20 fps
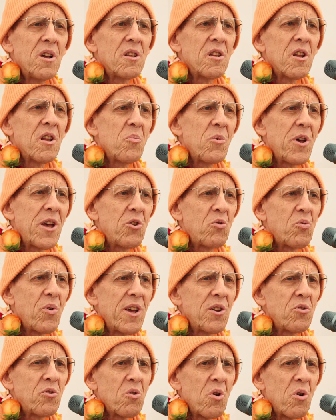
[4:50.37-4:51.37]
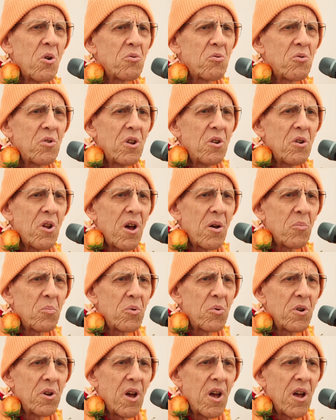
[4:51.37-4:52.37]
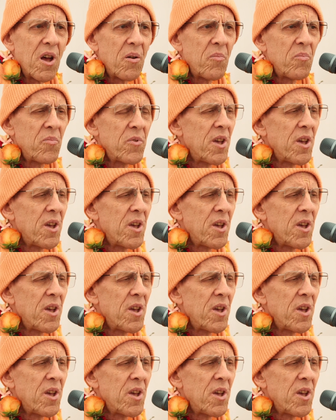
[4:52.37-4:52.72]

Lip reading: name dveshosti na priyaha.